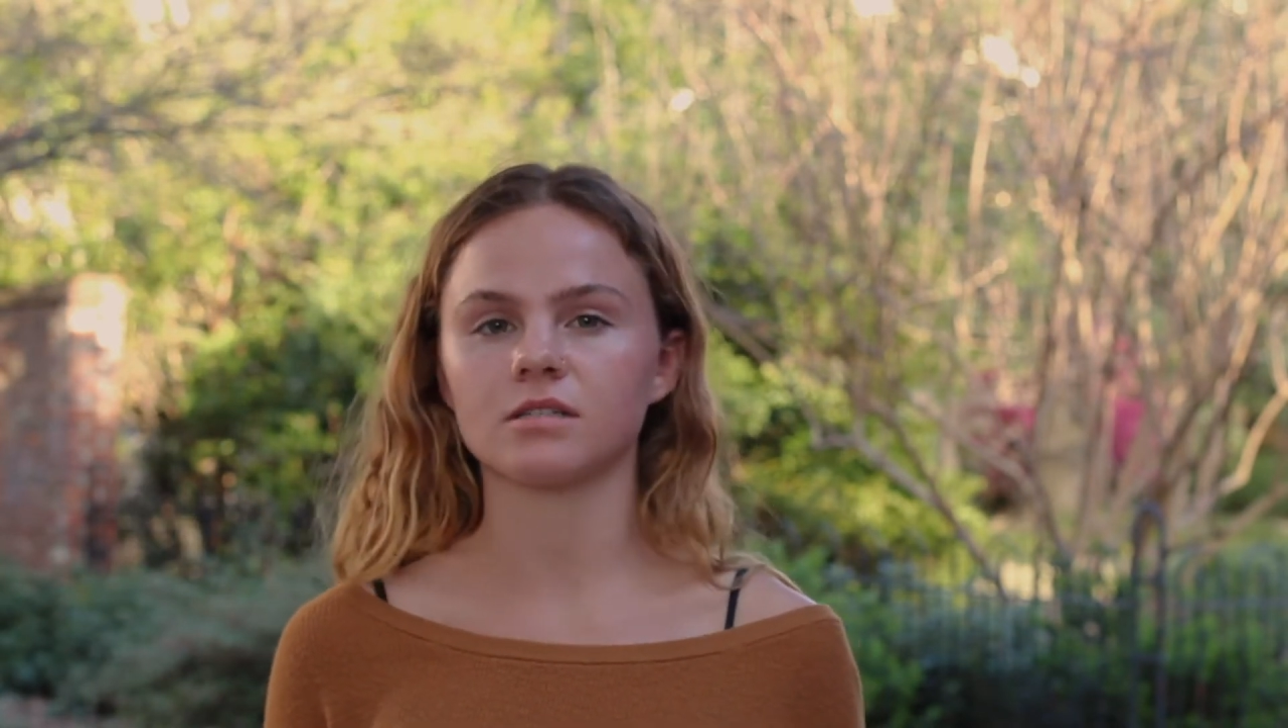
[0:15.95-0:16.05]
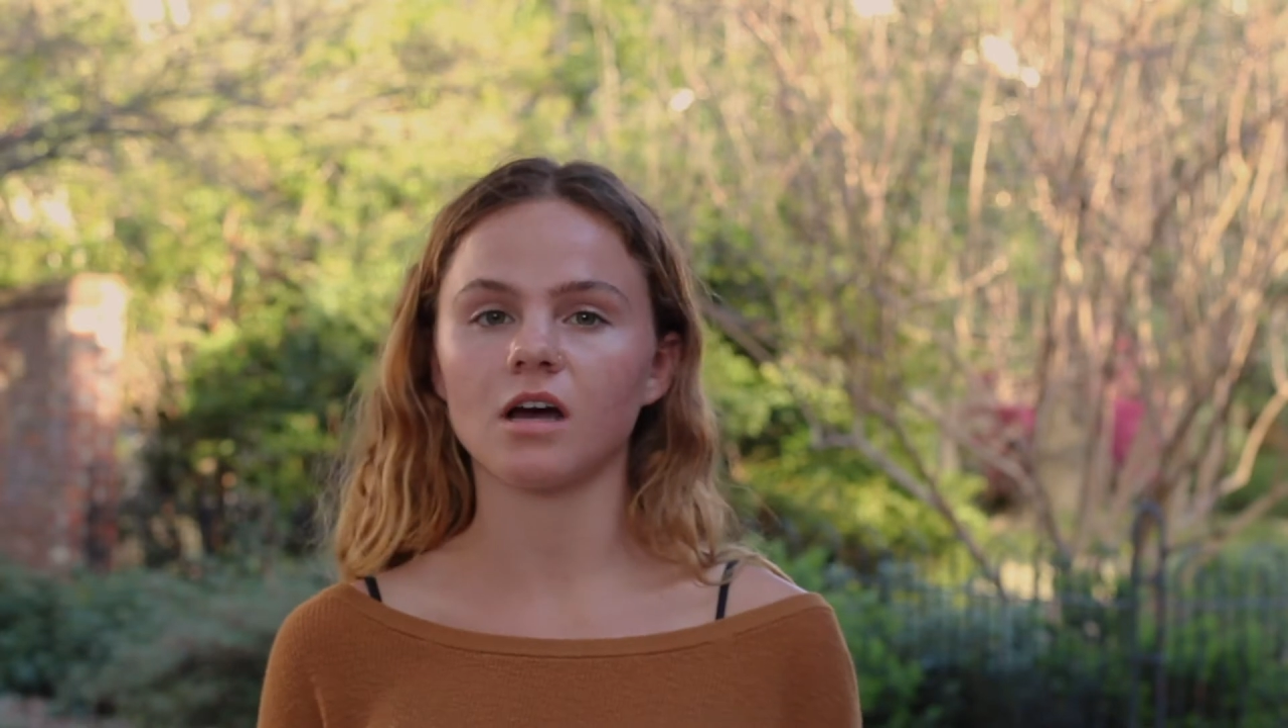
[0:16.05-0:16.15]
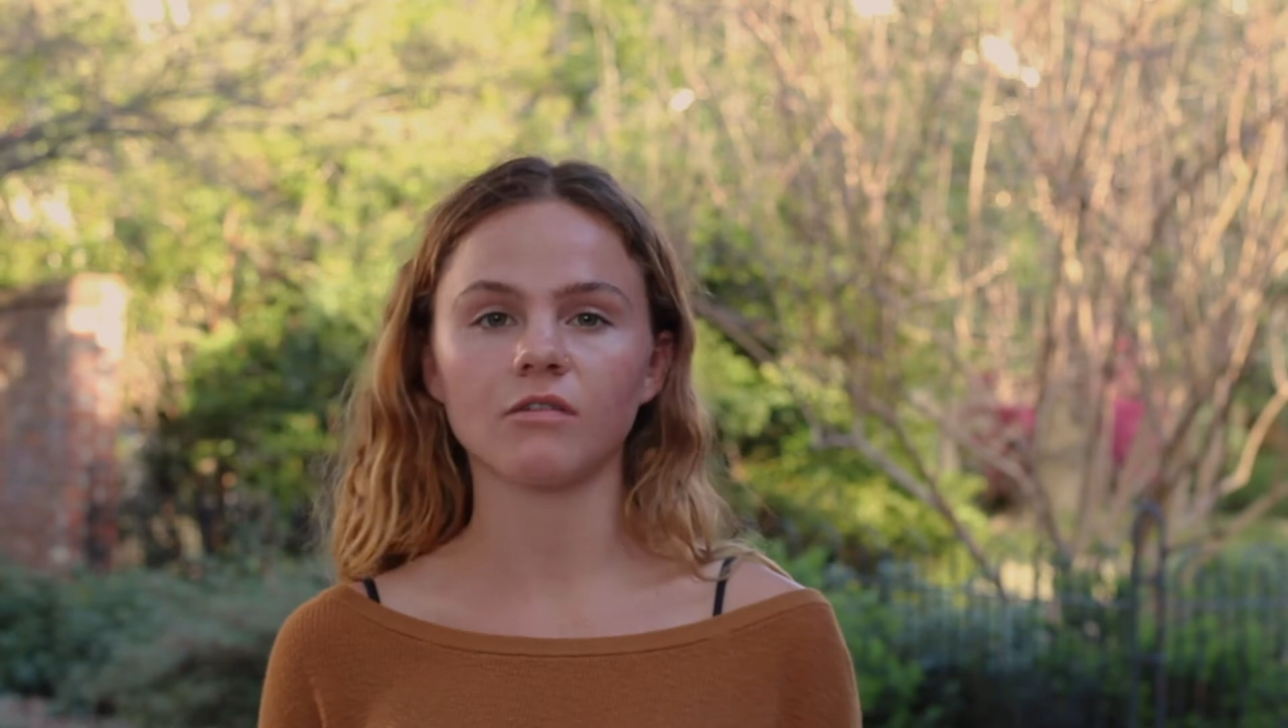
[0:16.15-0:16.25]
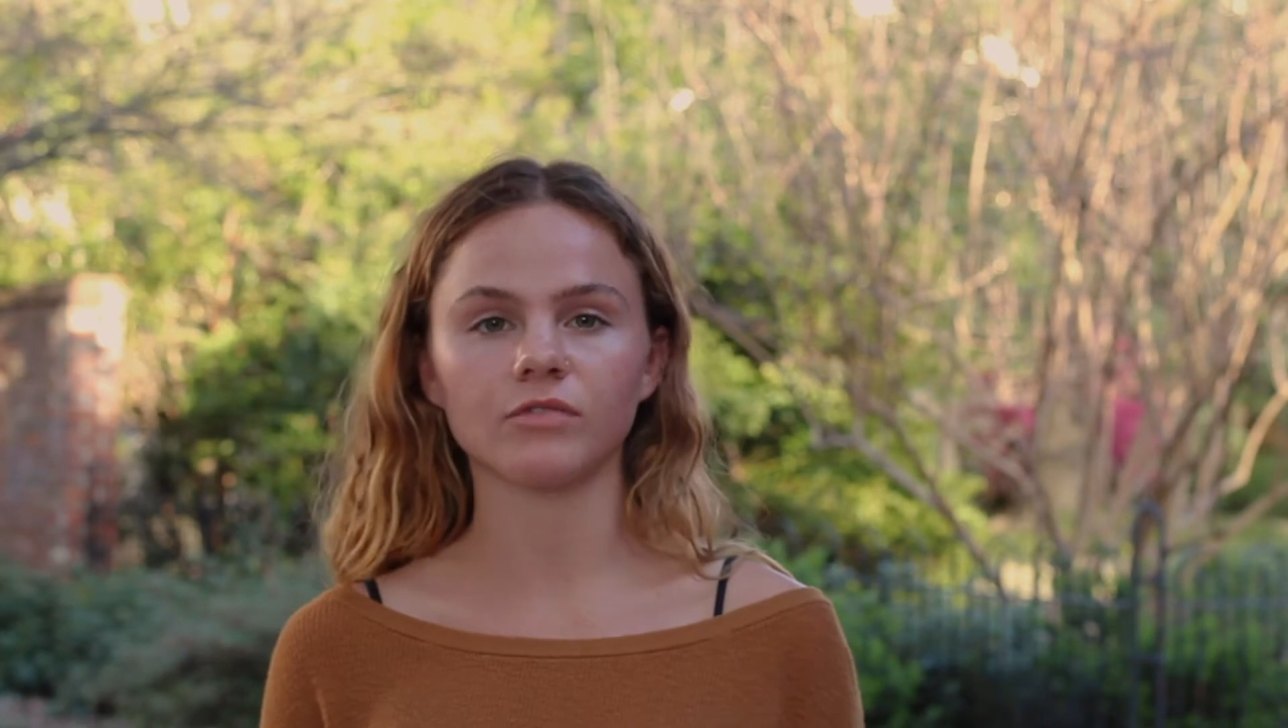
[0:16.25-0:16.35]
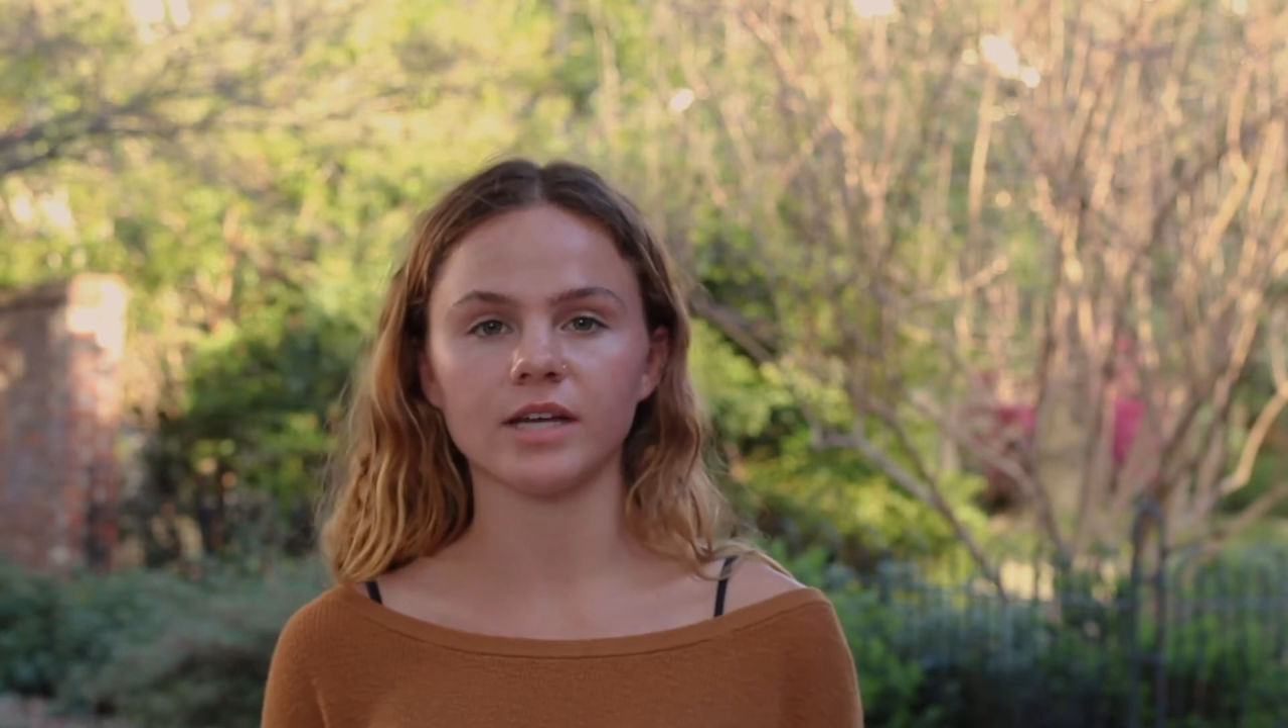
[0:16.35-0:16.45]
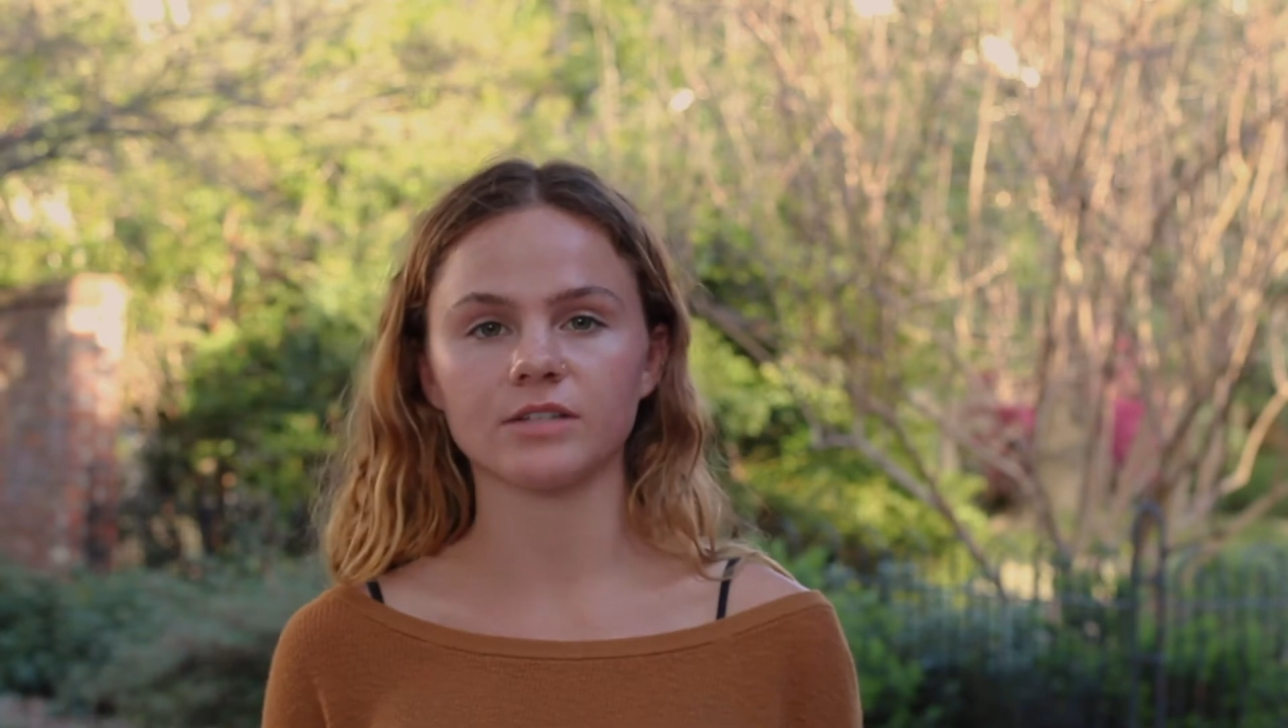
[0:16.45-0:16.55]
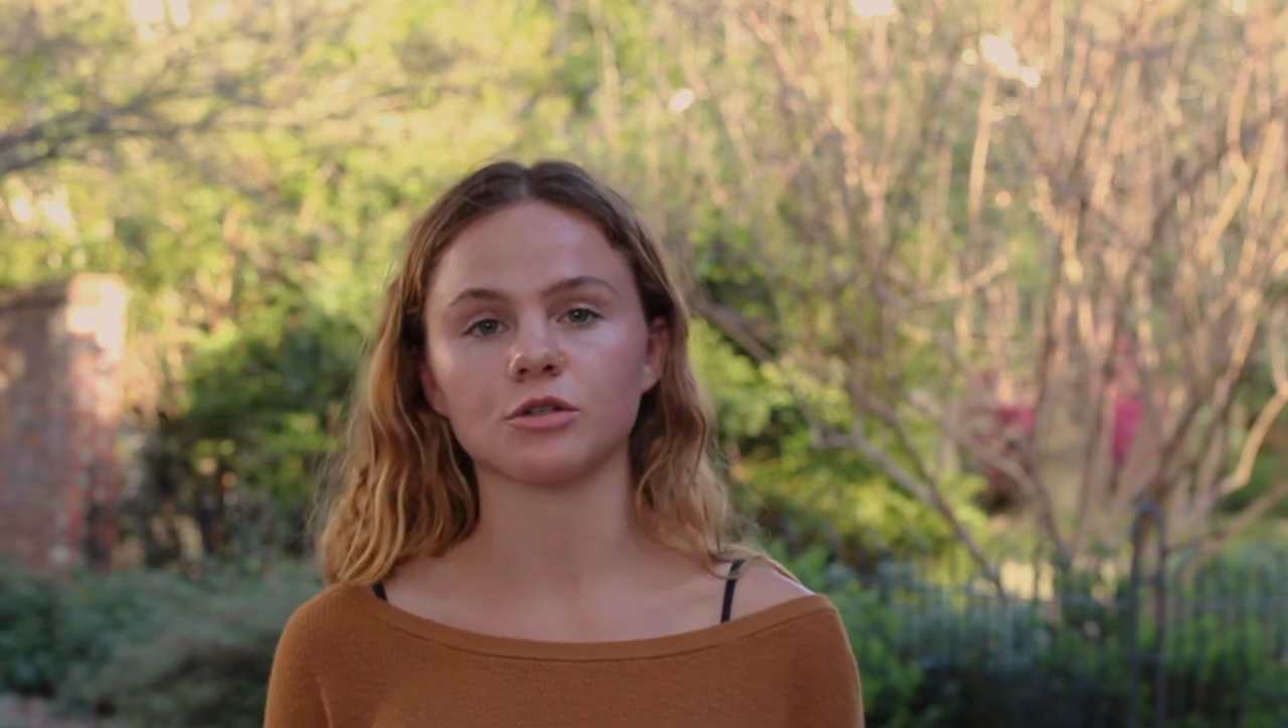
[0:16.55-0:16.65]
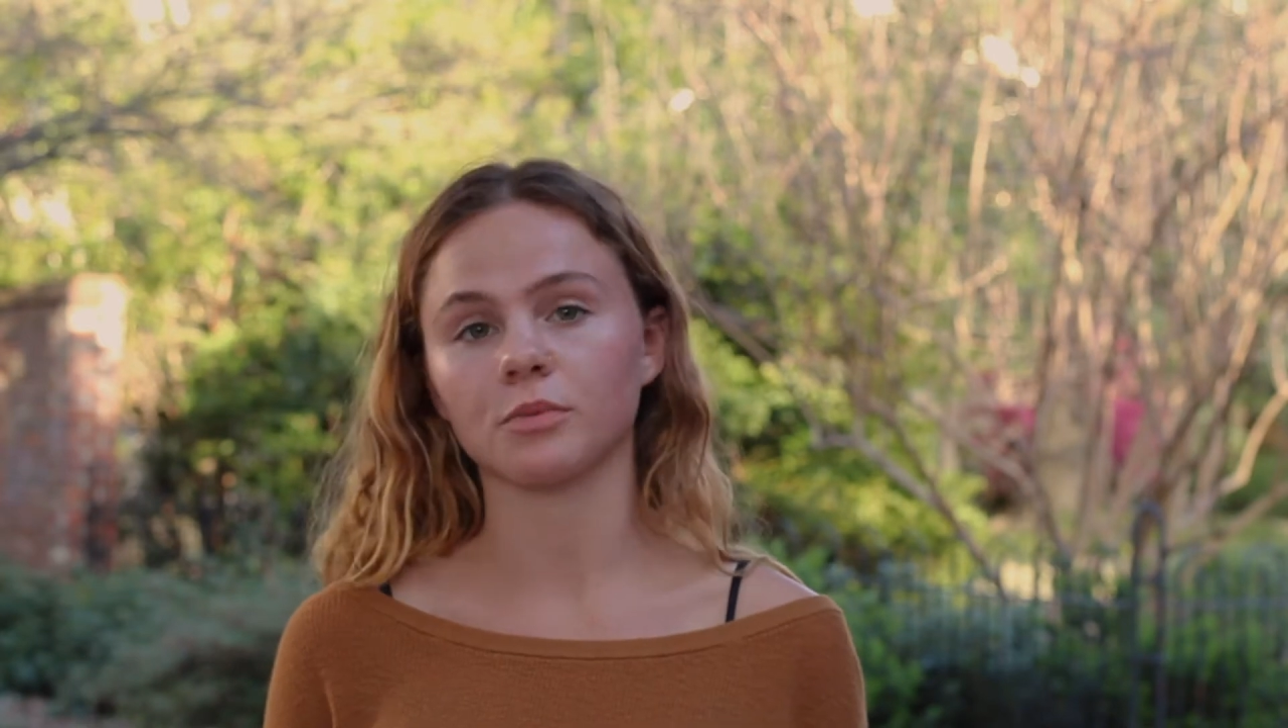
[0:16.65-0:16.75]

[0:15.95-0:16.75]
conflict or